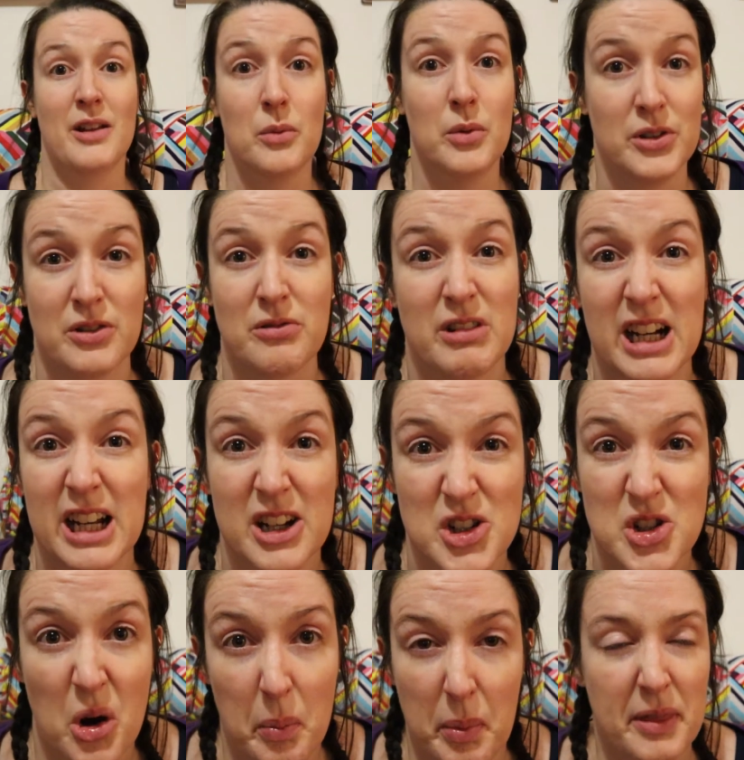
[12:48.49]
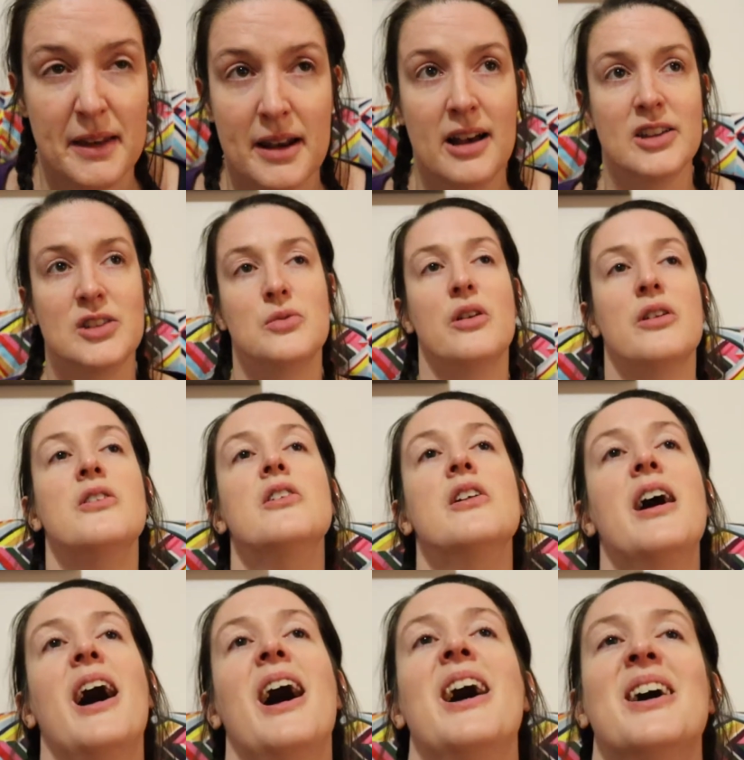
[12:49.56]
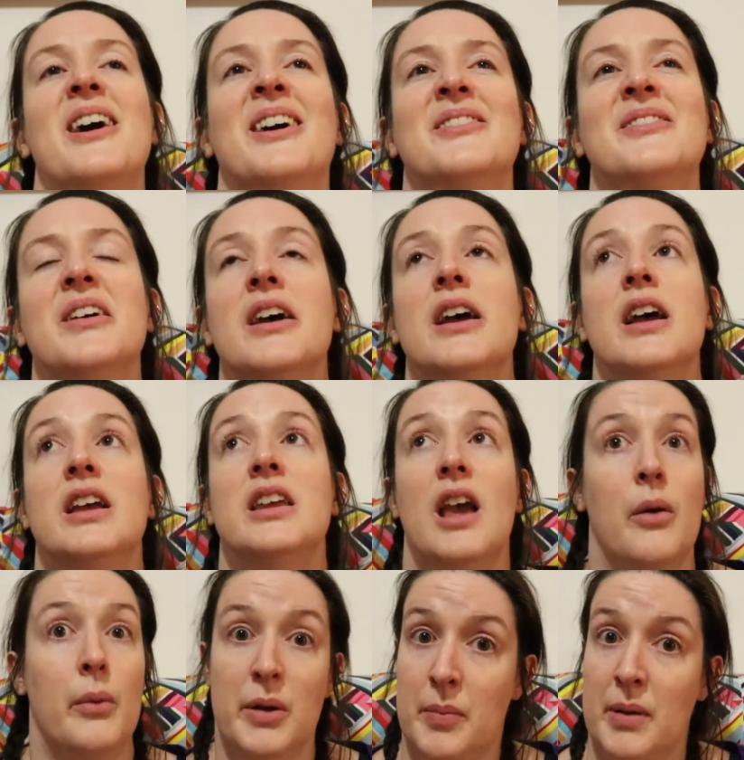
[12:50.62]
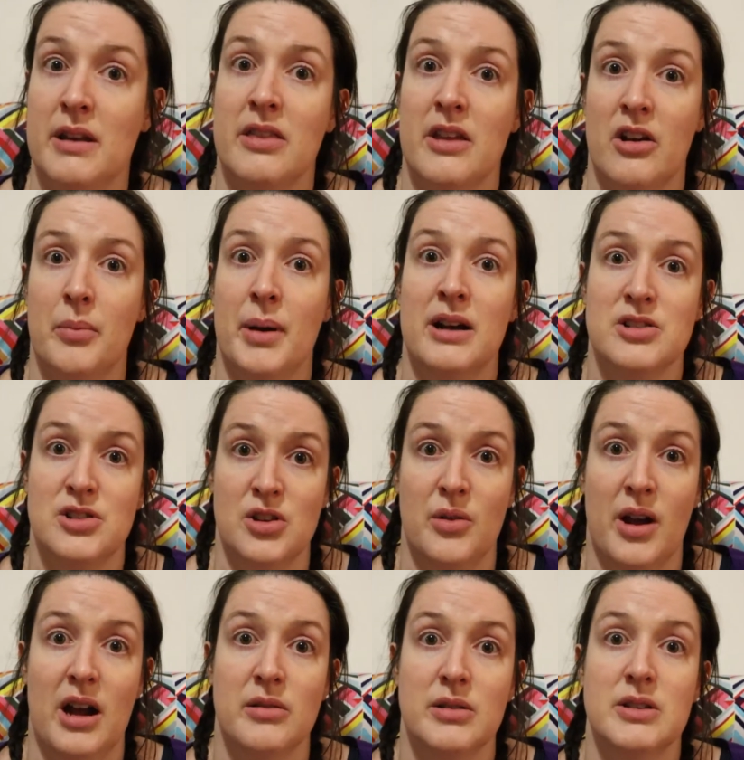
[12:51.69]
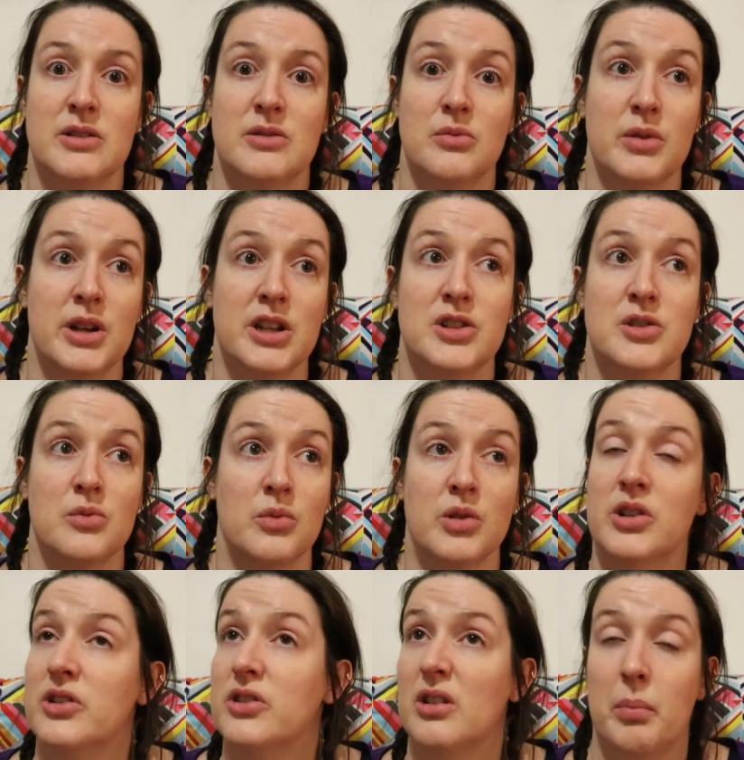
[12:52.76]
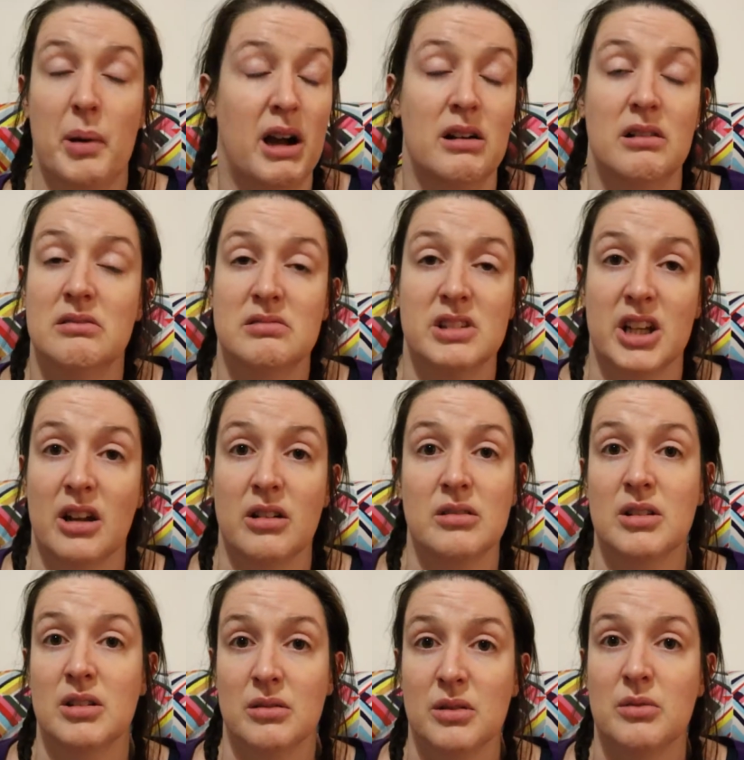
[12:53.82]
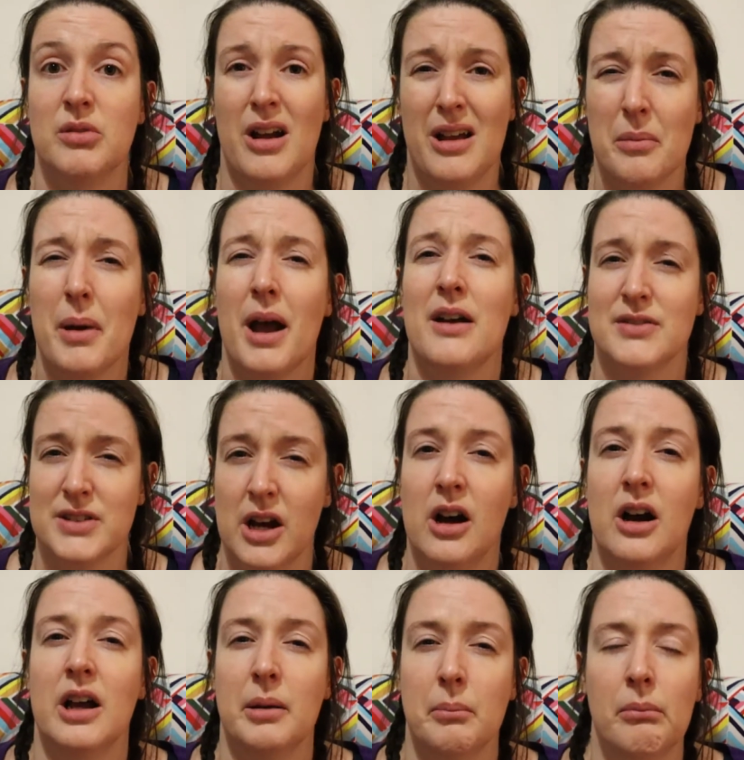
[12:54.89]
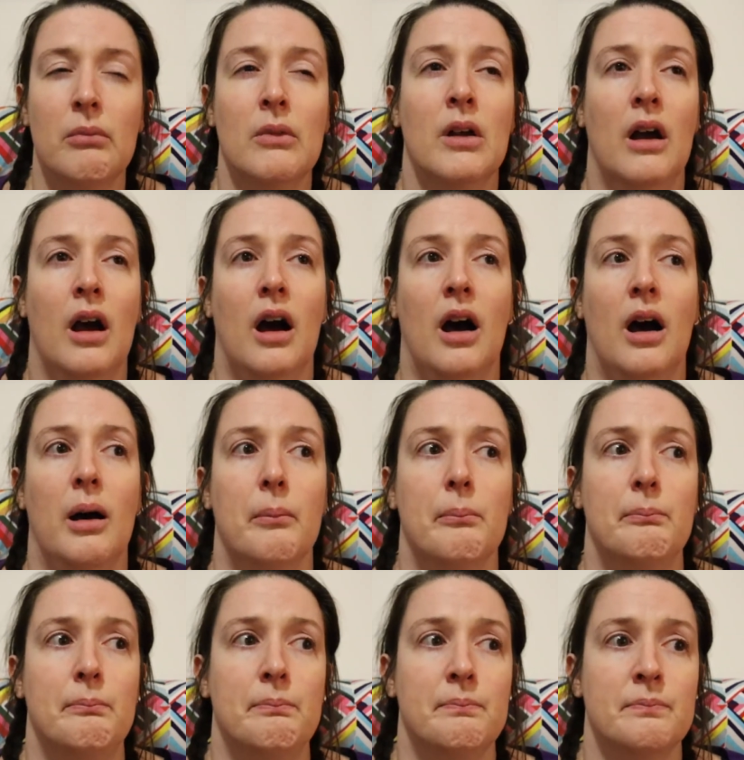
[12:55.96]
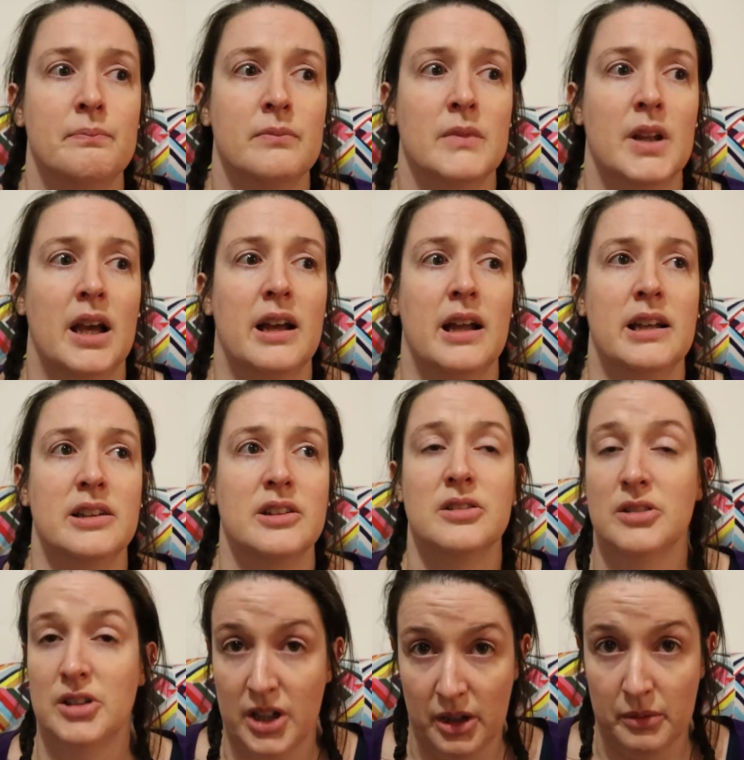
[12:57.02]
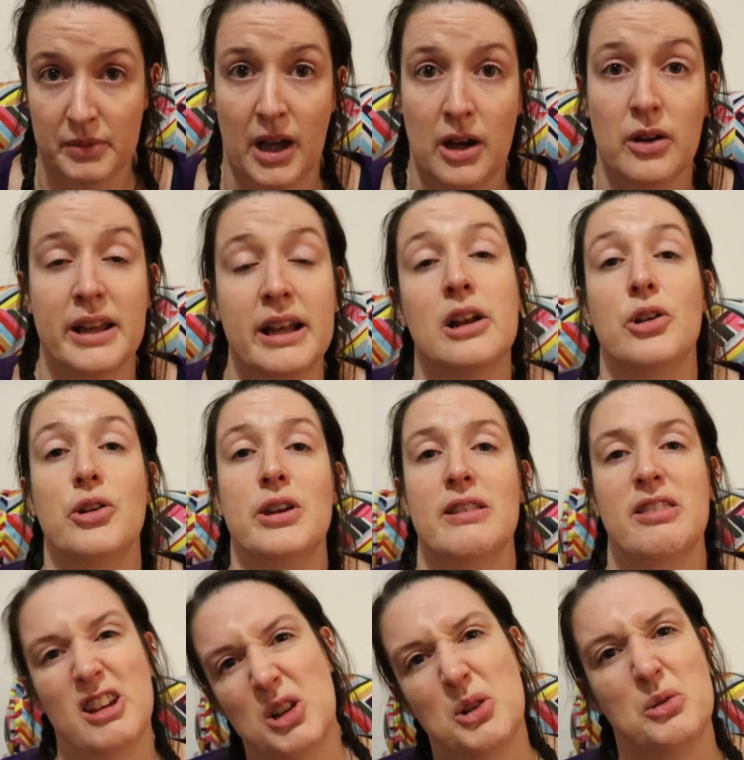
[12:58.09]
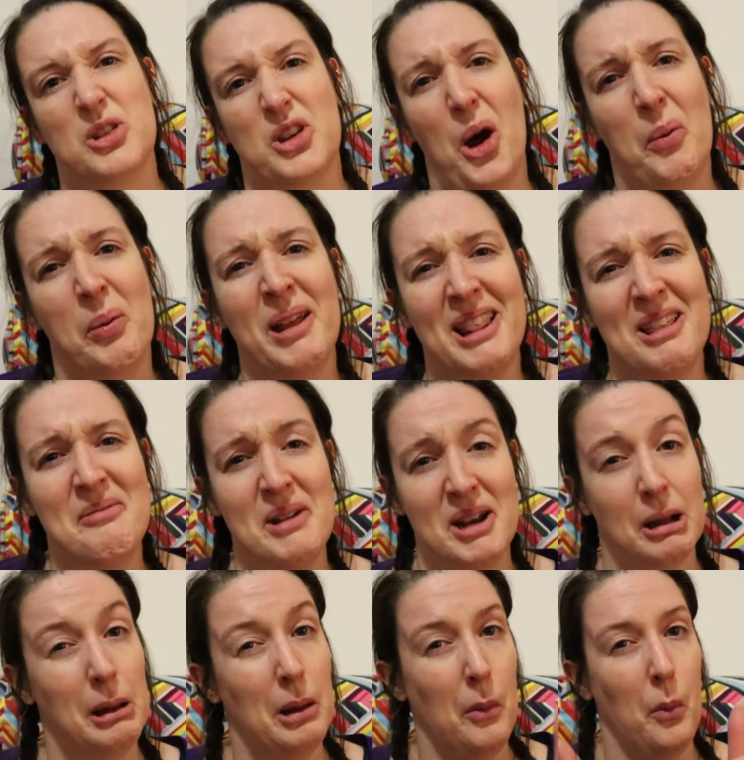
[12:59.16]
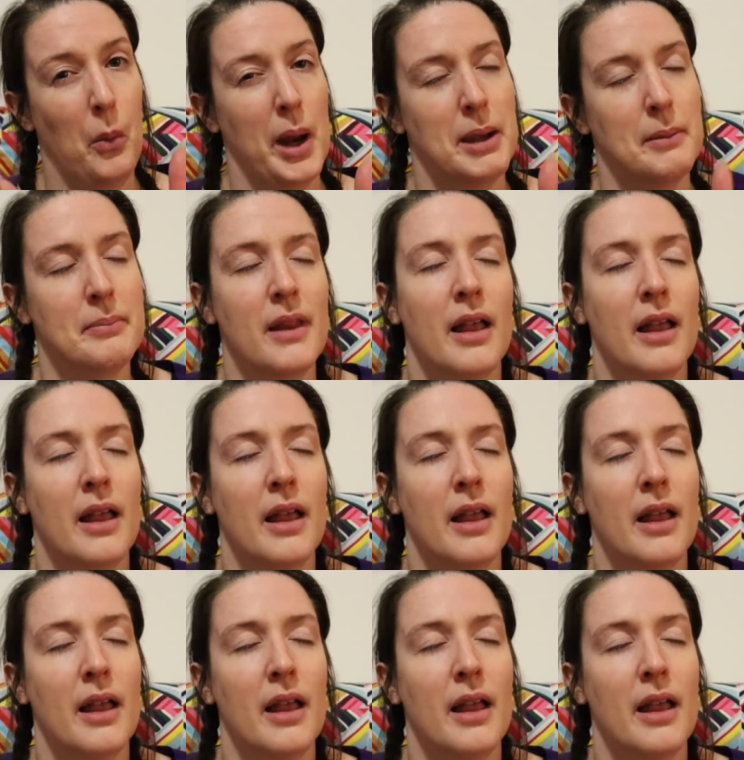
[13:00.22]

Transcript: There wasn't really a shop at the last one. Yeah, we'd been in there about 2 hours, which was about, you know, the right amount of time, and, you know, that included the loo stop in the middle. Win.